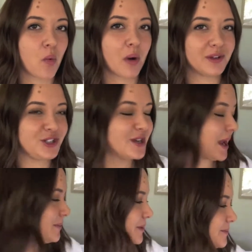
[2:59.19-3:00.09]
What would you
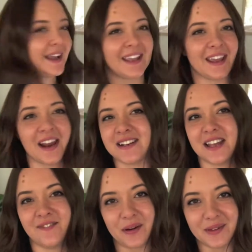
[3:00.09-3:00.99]
name them? Again, I just
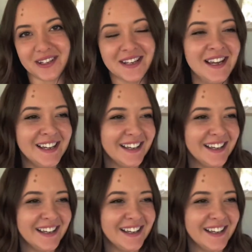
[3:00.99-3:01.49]
had fun with this.